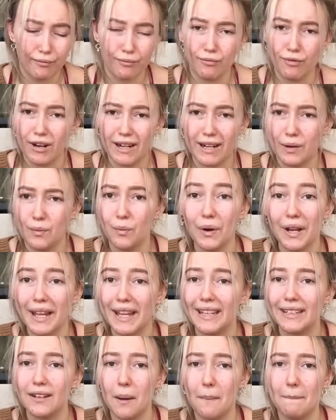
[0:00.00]
really
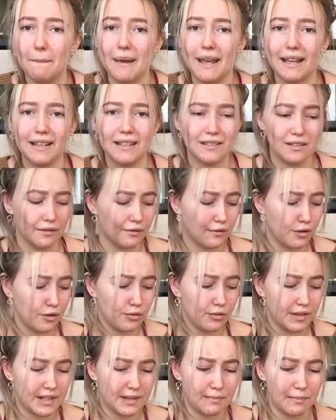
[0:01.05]
weird like mix of
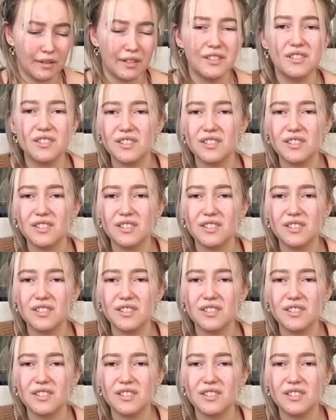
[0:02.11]
Christmas